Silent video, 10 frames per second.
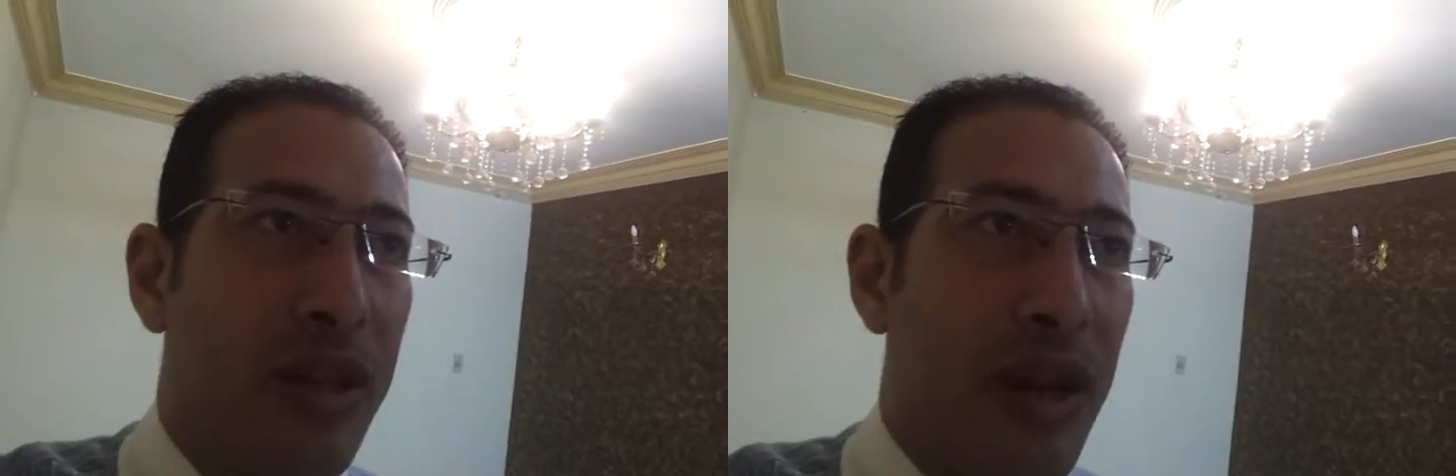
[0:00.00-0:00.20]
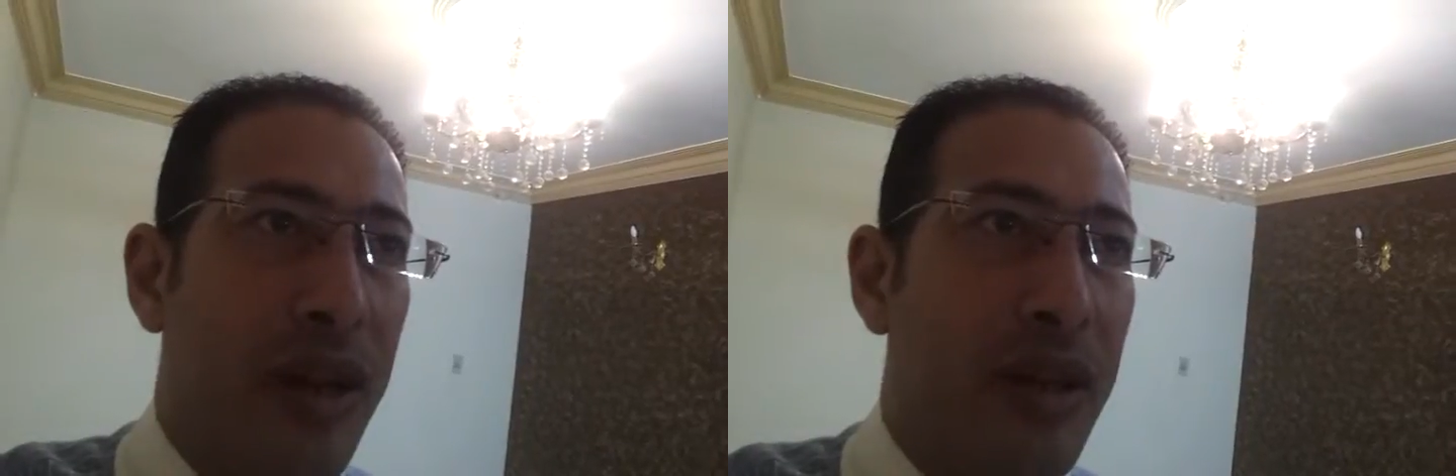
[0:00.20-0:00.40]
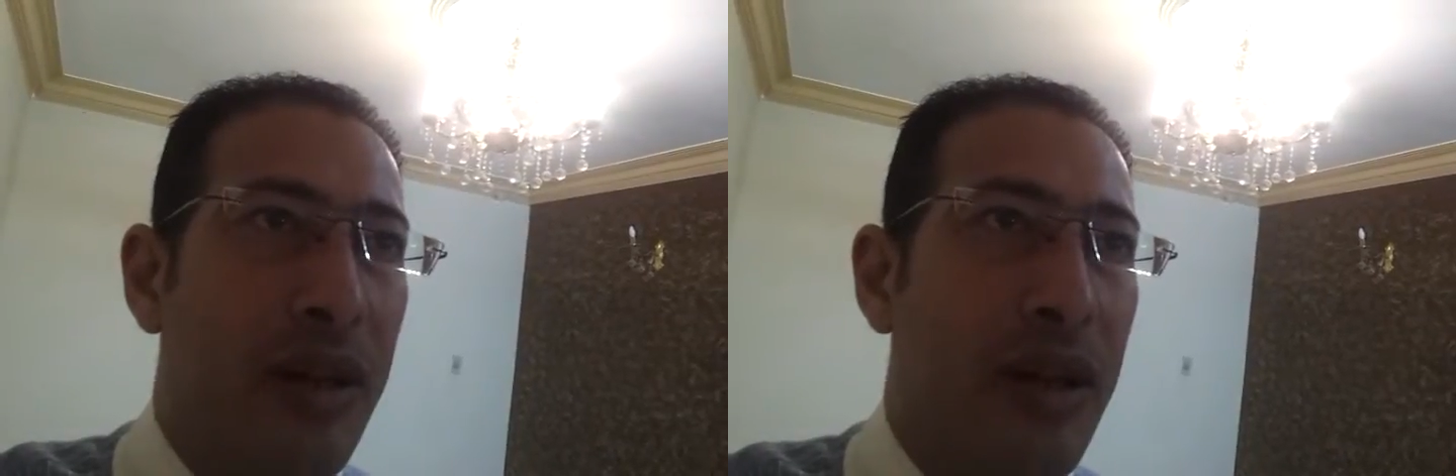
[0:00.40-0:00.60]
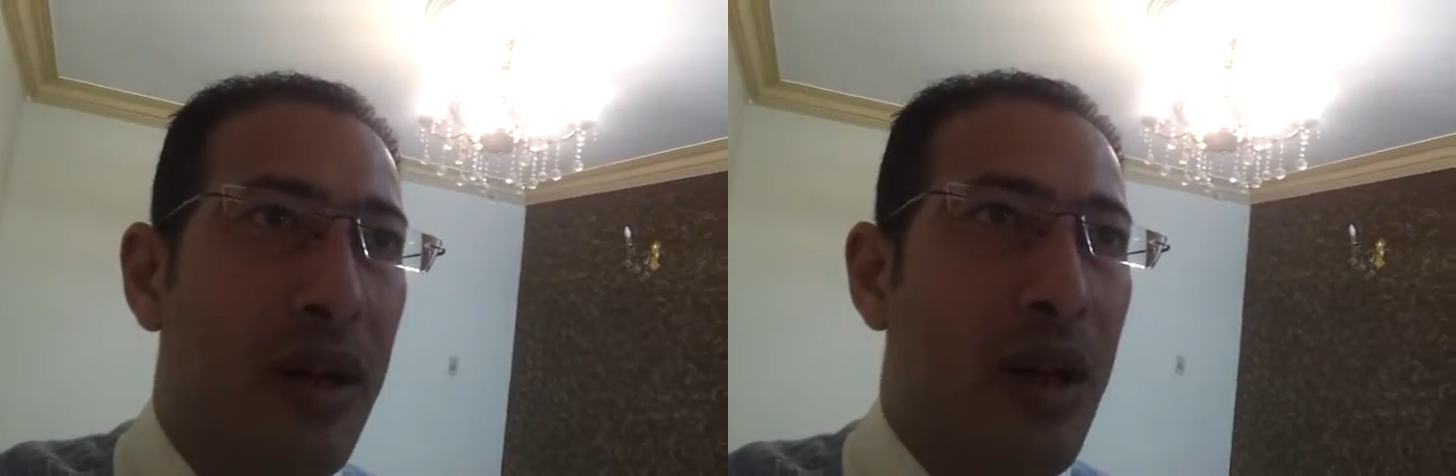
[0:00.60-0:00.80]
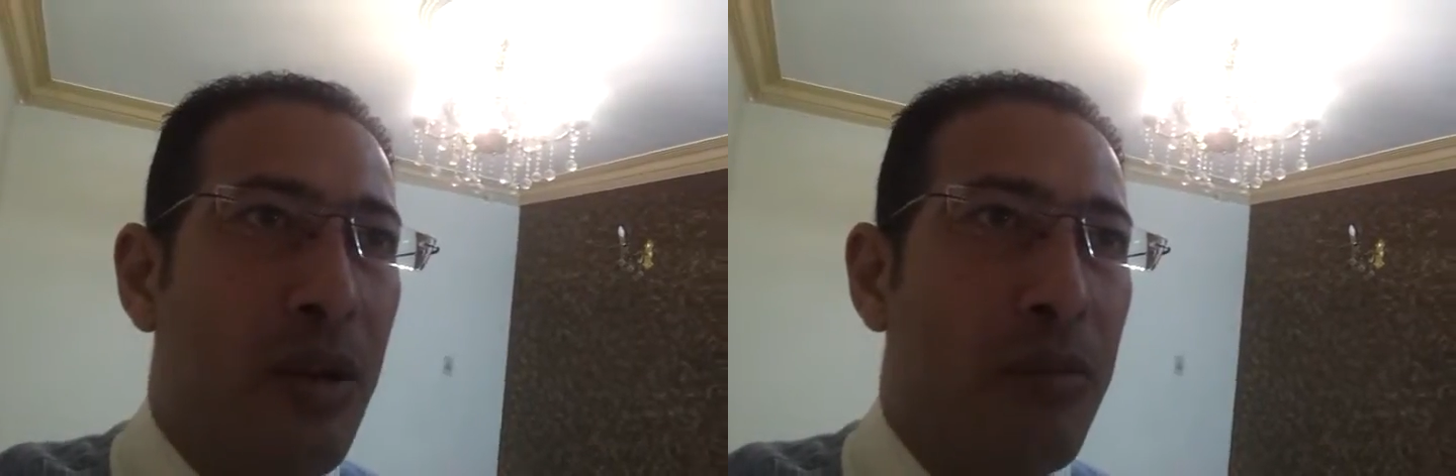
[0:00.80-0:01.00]

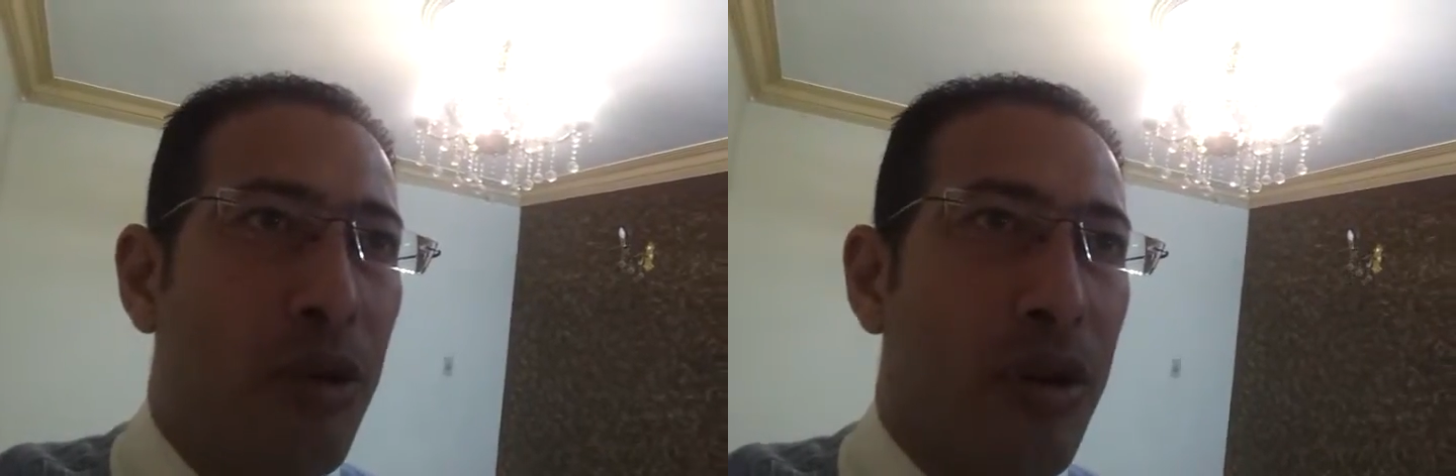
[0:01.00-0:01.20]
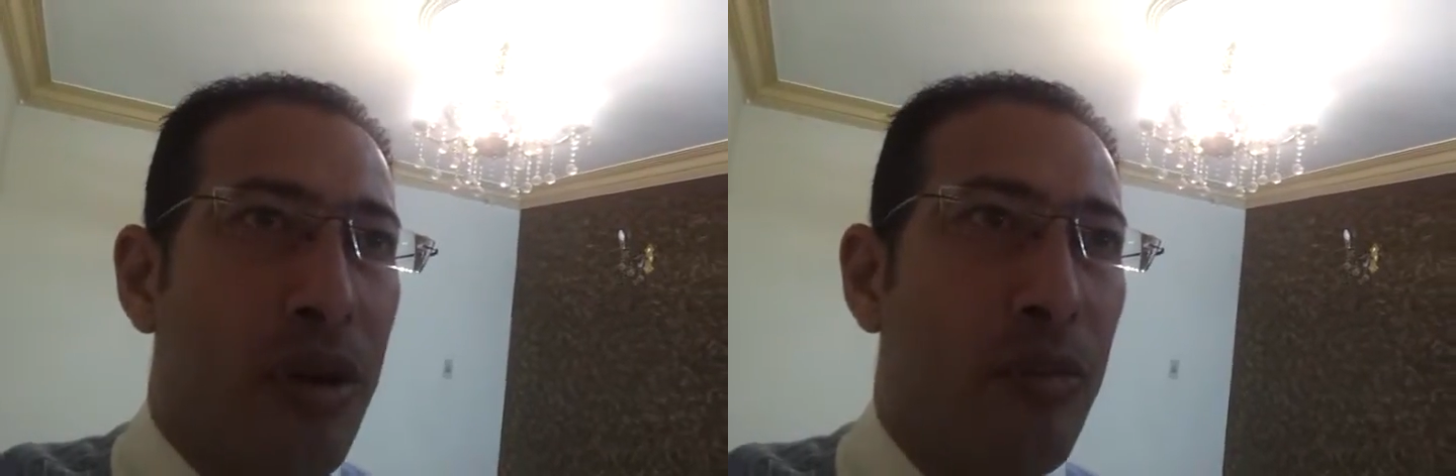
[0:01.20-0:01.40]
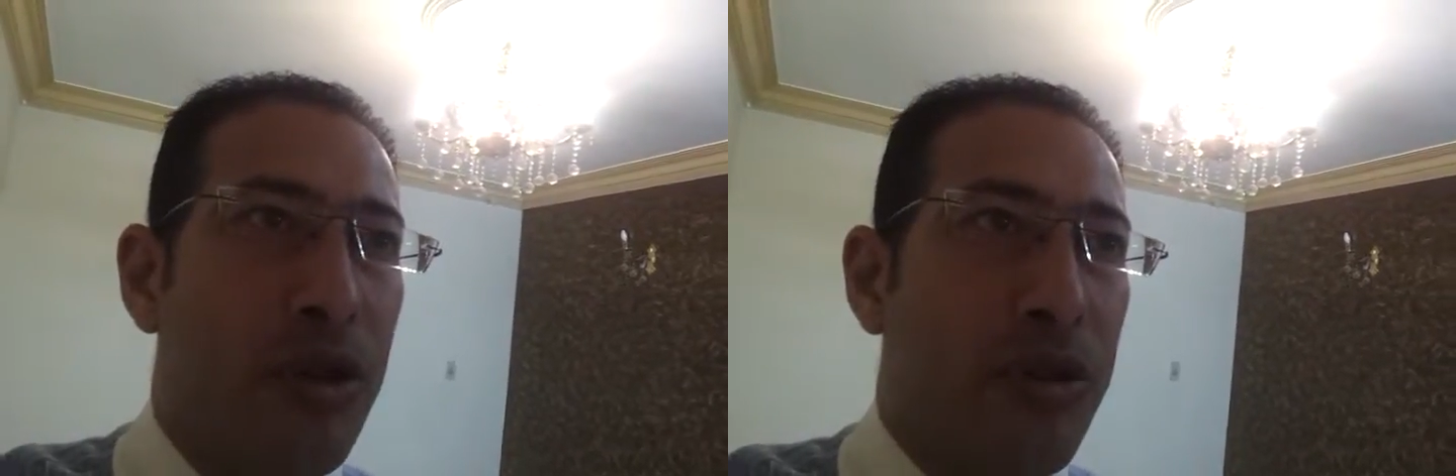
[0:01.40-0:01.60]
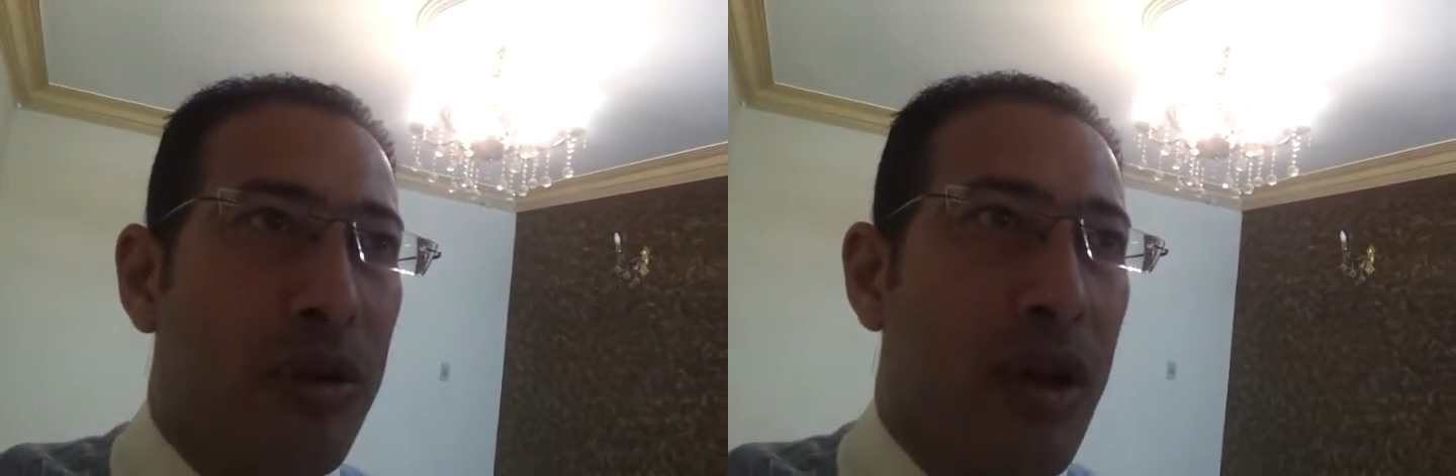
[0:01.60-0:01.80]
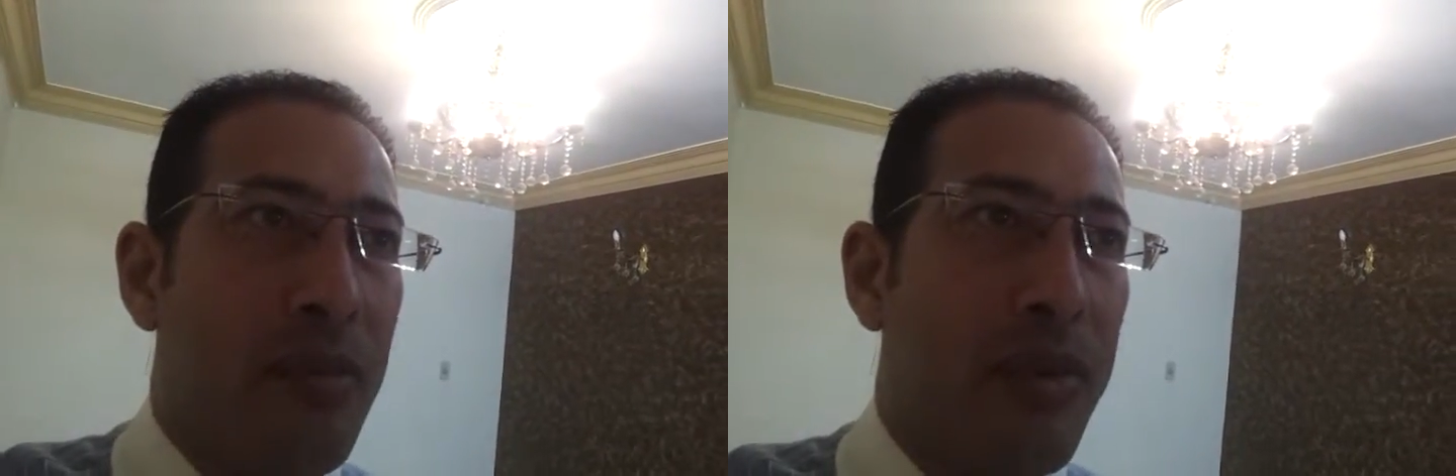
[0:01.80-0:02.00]
training program with your
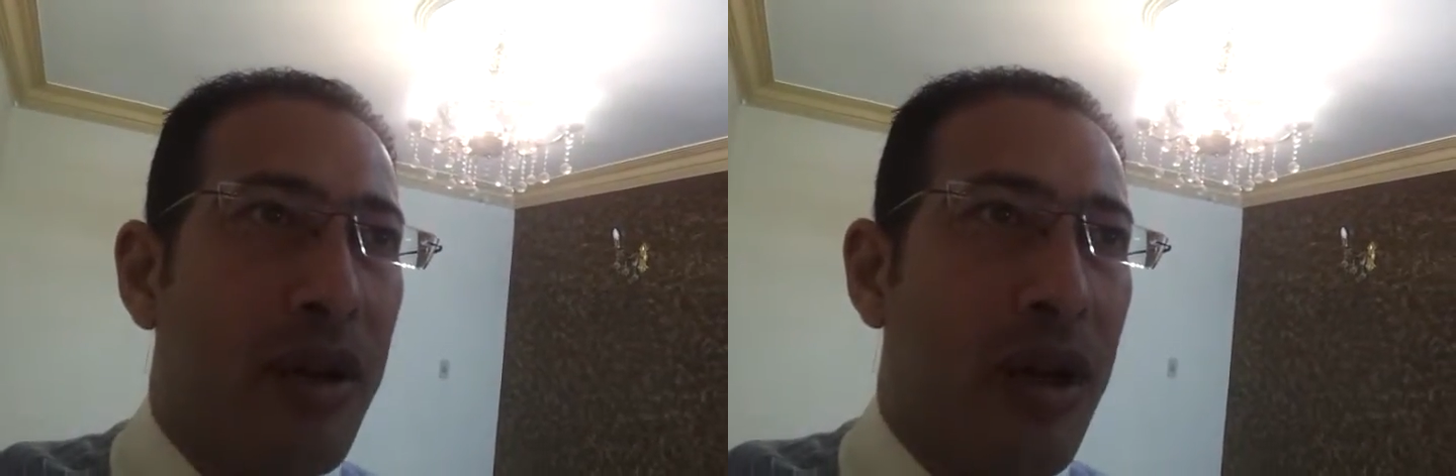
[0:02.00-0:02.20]
company.